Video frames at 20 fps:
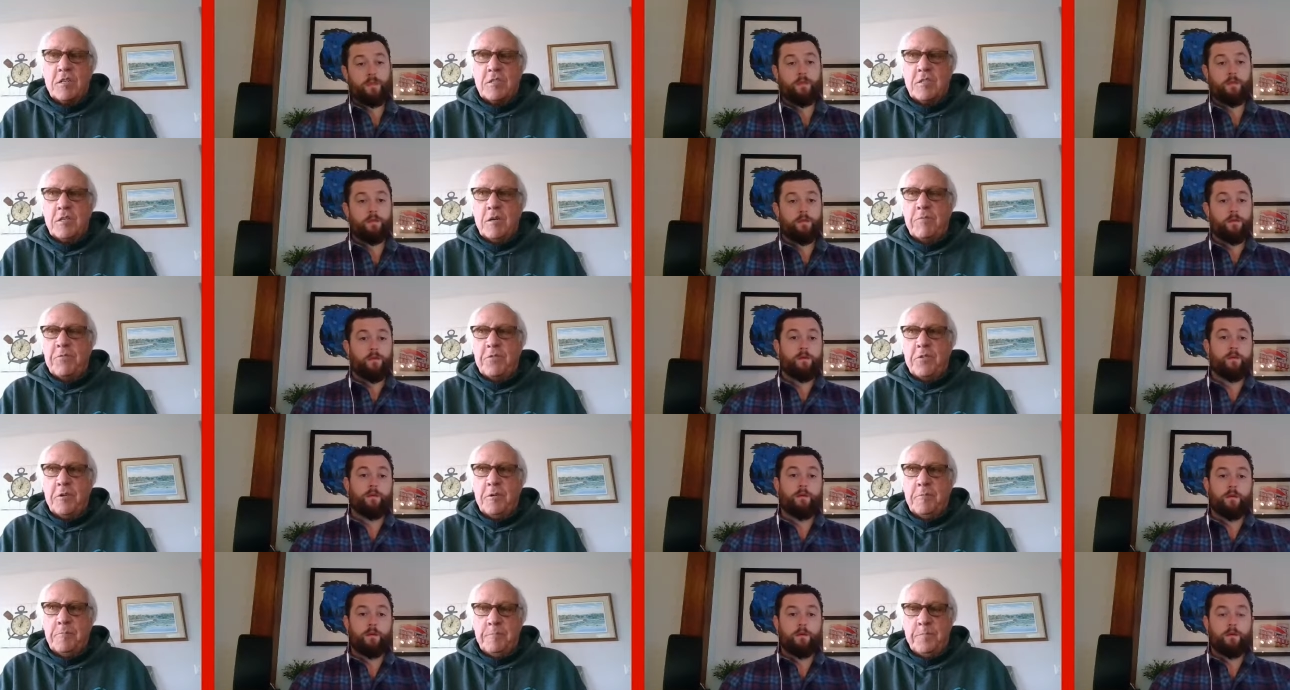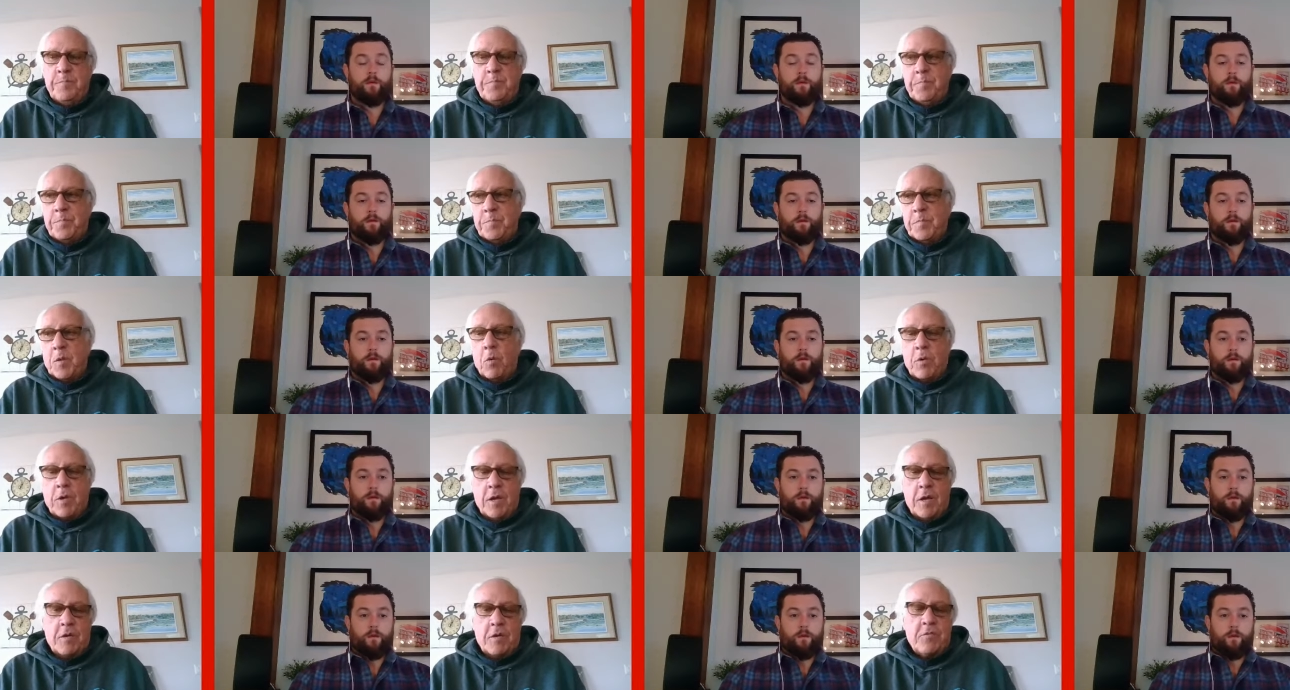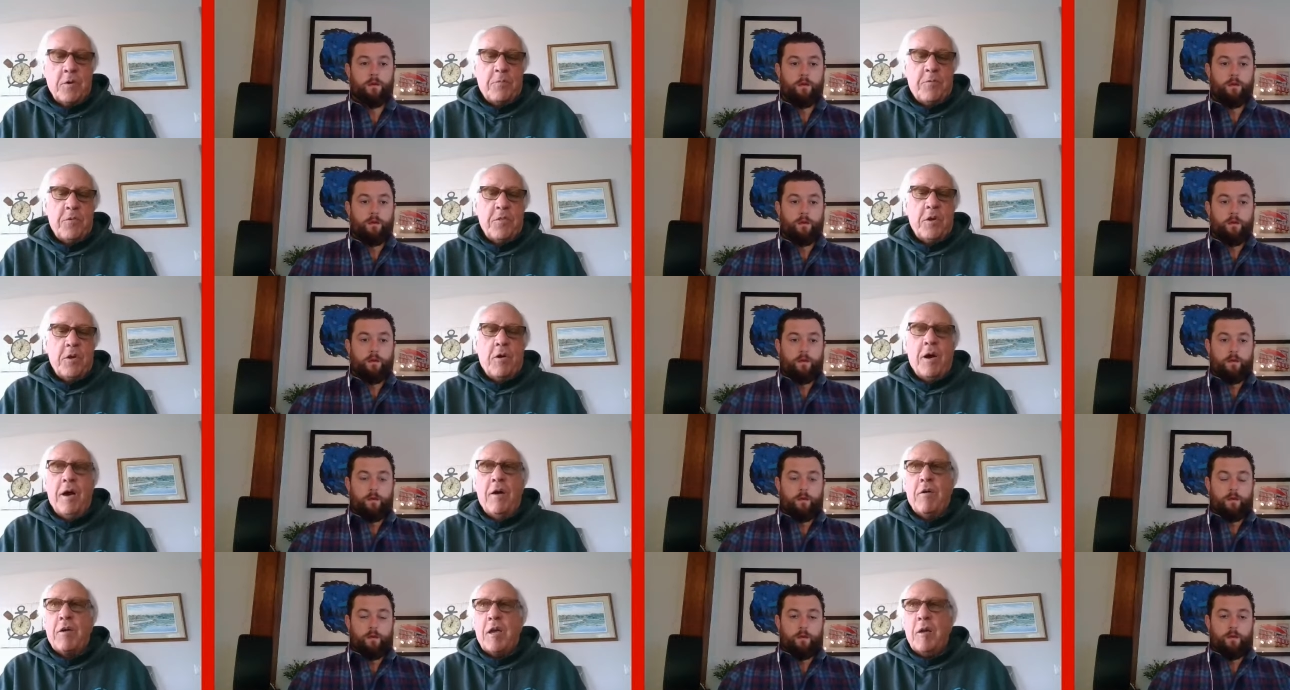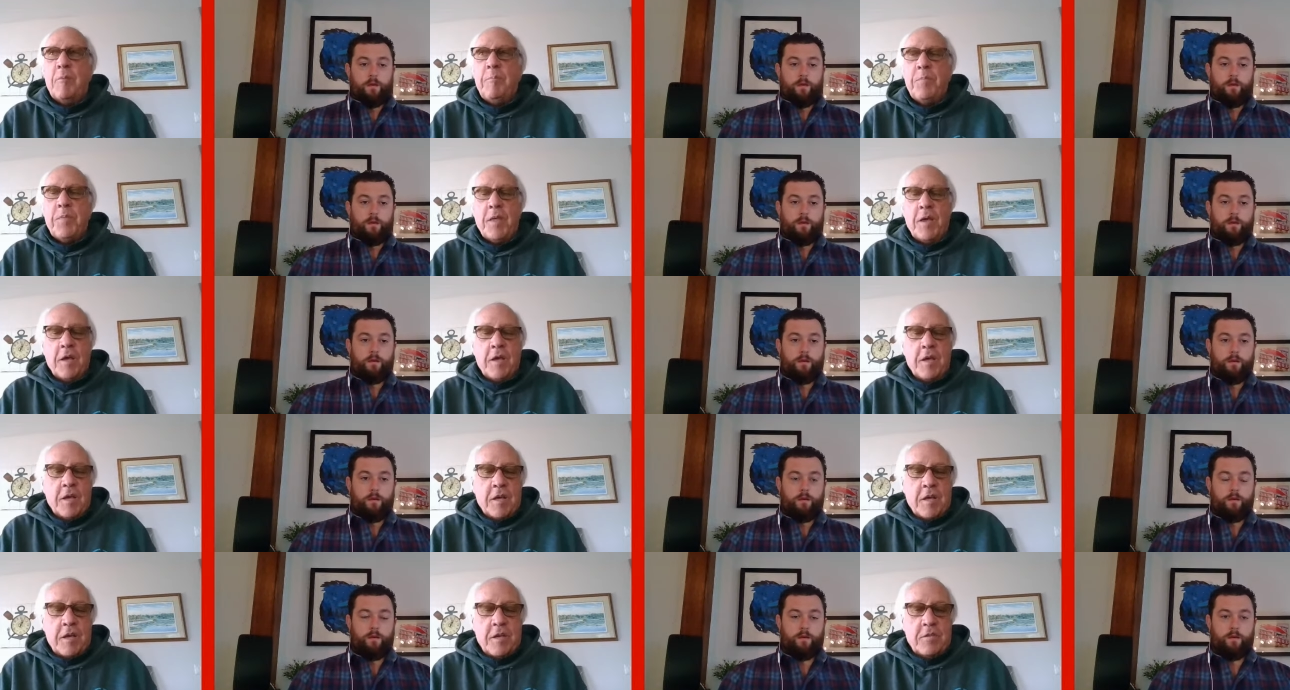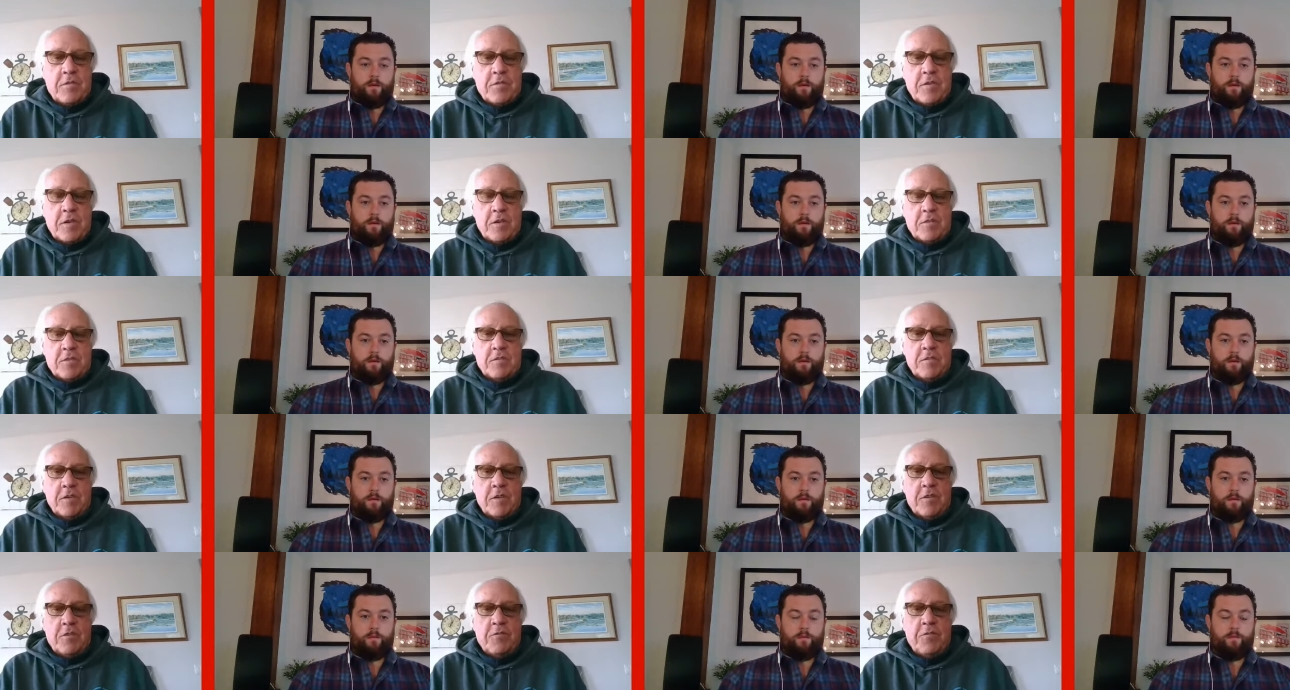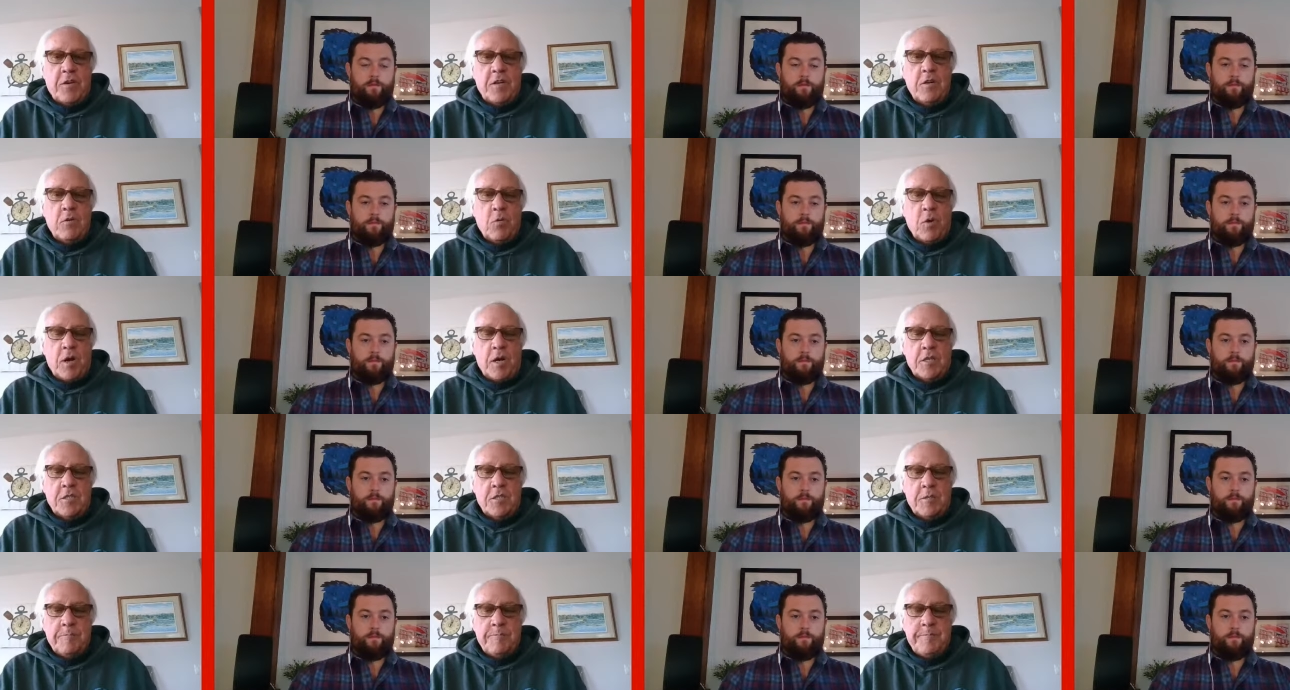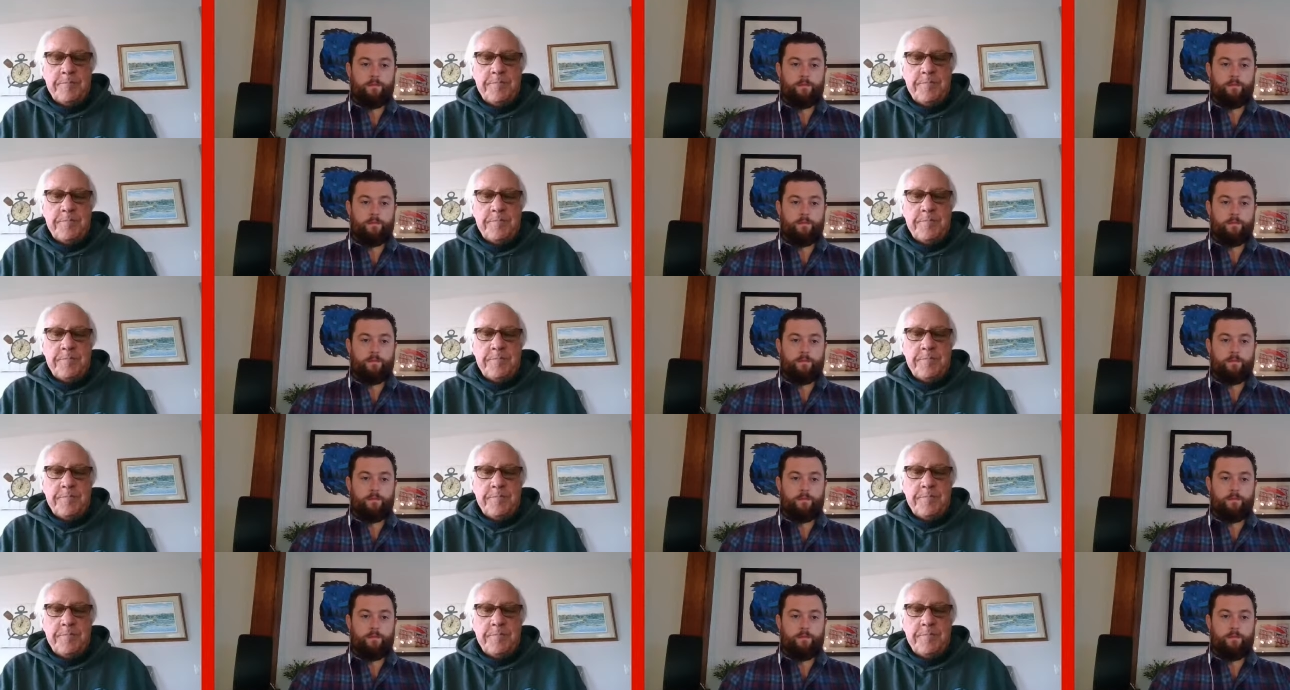Speaker 1: except for okay, except for the Ohio game, it's it's it's fun to watch.